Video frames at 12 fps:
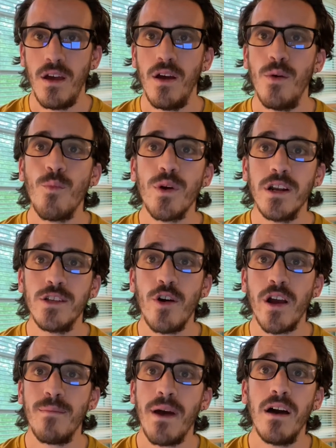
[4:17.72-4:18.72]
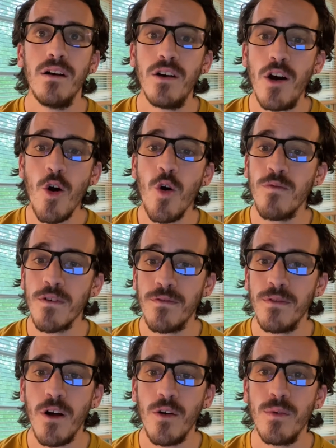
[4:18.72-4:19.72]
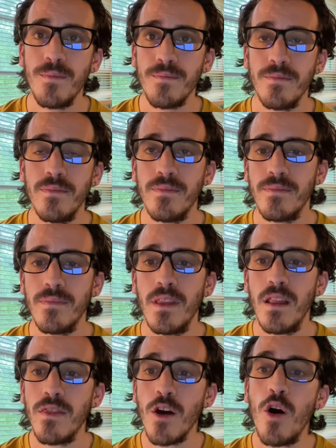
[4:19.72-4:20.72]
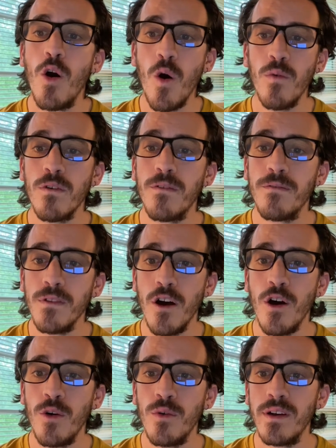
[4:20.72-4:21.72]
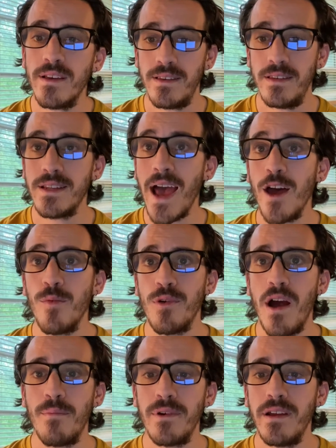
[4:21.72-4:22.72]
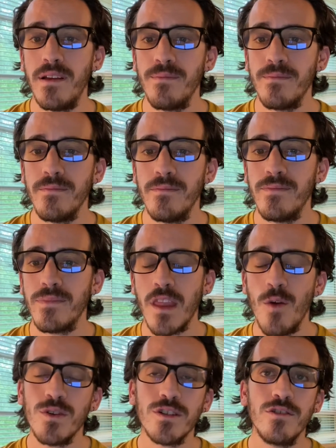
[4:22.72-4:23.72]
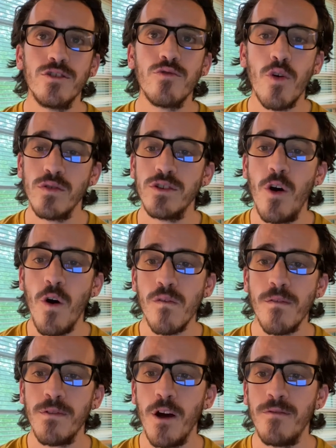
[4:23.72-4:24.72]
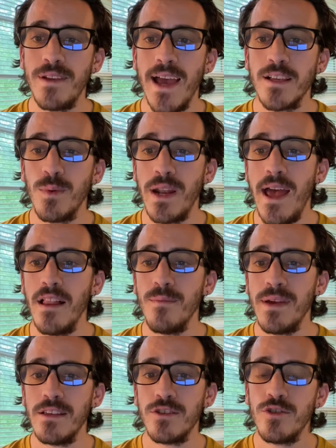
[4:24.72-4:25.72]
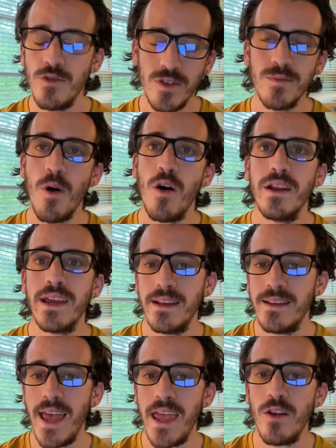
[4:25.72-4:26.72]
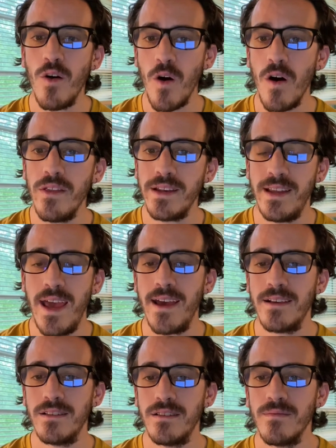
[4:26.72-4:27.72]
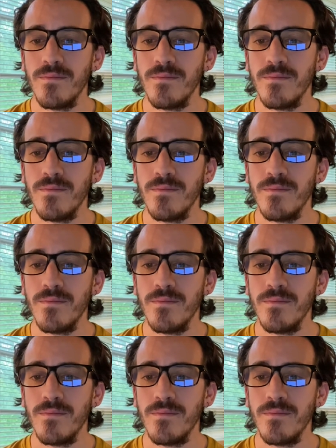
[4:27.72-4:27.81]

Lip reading: We're going to talk about overflow, the overflow style property, which controls overflow of text when an element is too small to contain all the text.